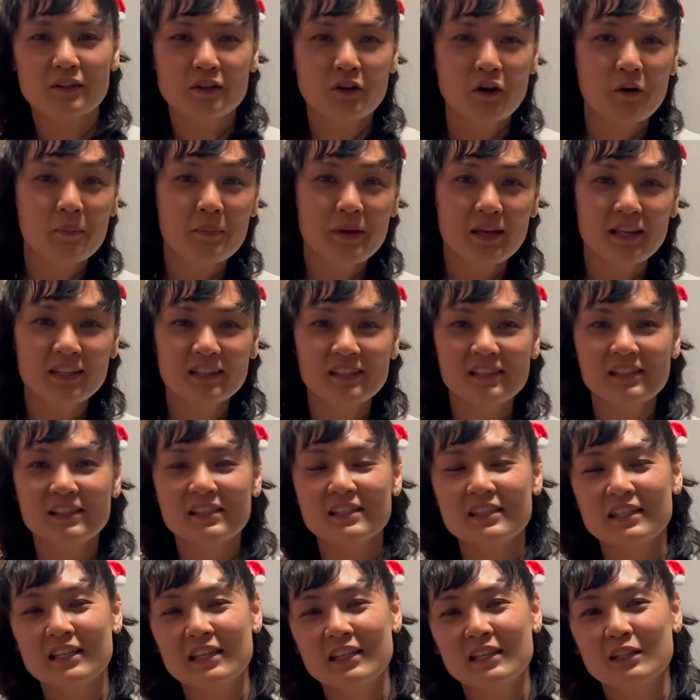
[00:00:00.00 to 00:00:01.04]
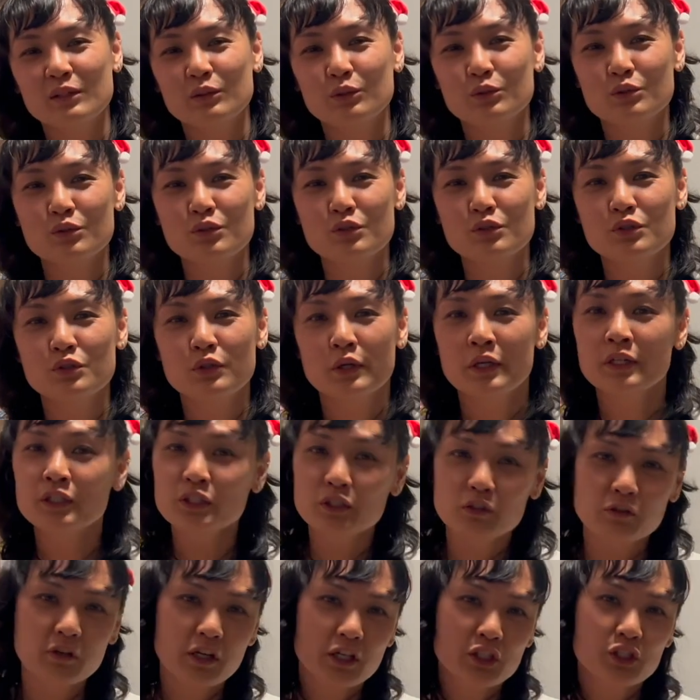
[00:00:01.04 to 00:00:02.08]
comments and also your
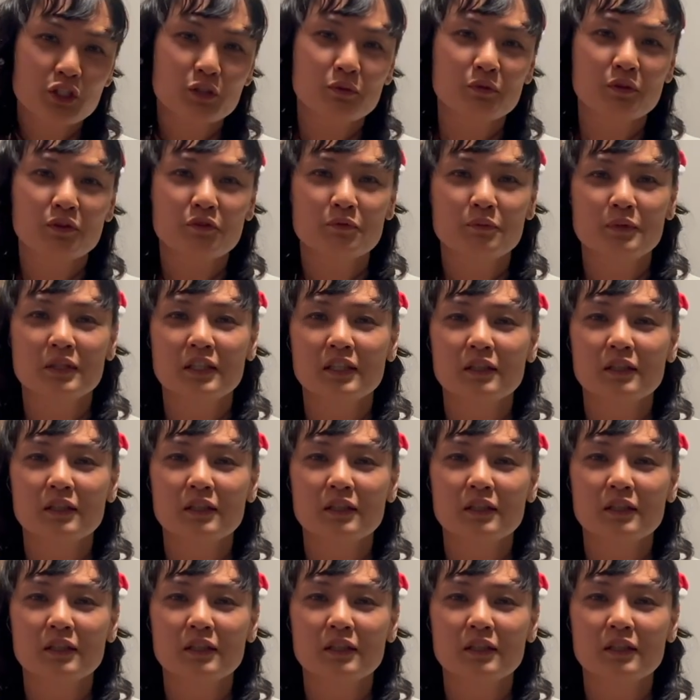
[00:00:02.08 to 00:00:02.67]
interaction with